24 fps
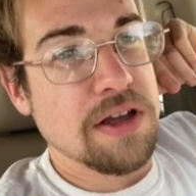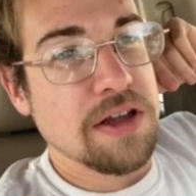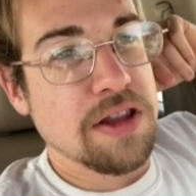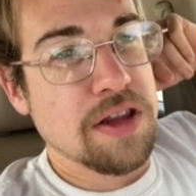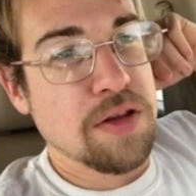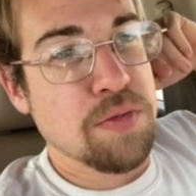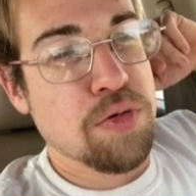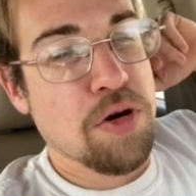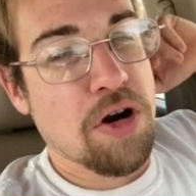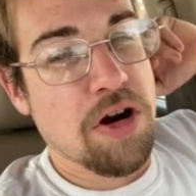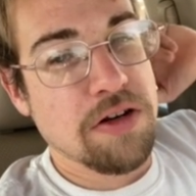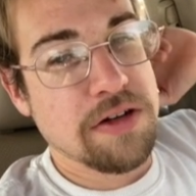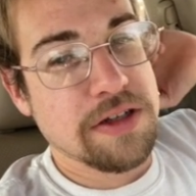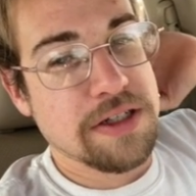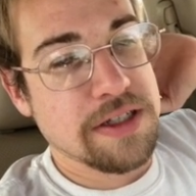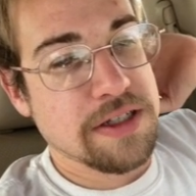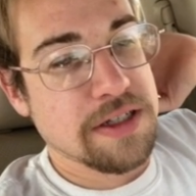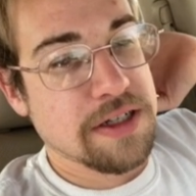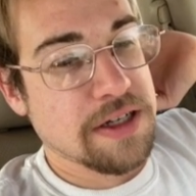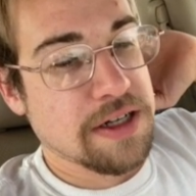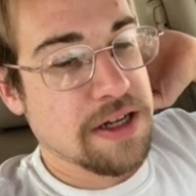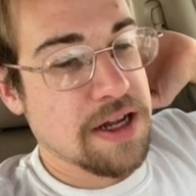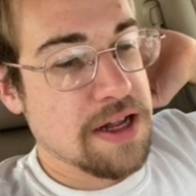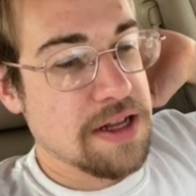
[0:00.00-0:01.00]
the parts he's
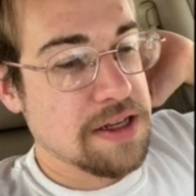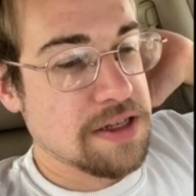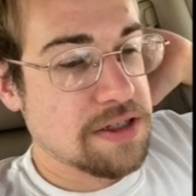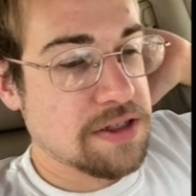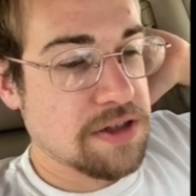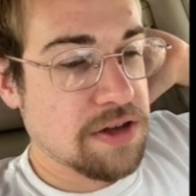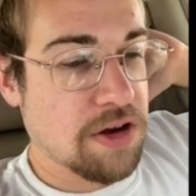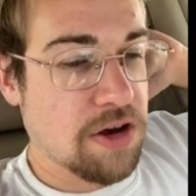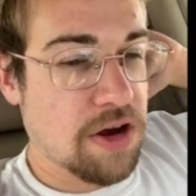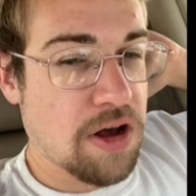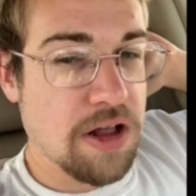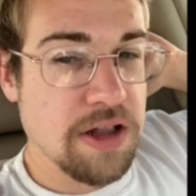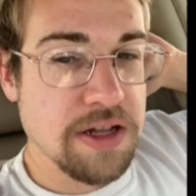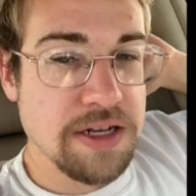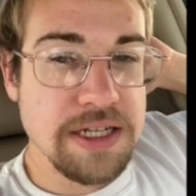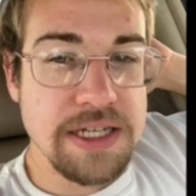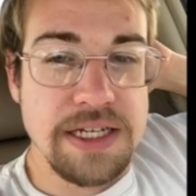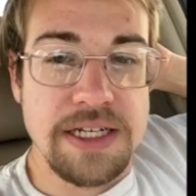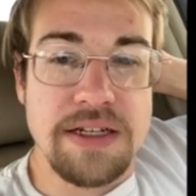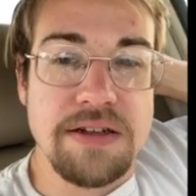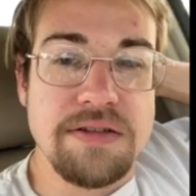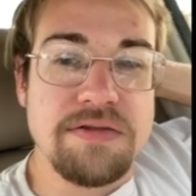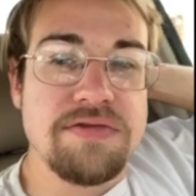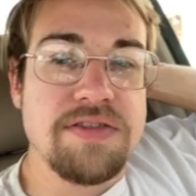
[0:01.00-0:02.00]
going to install, and he
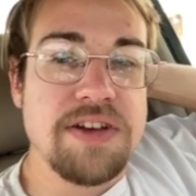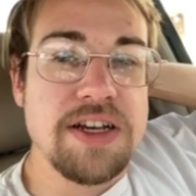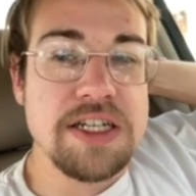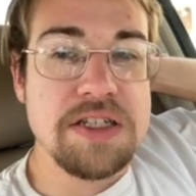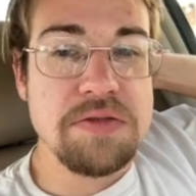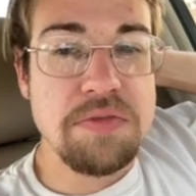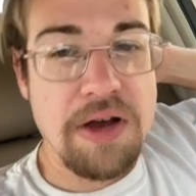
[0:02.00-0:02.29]
can fix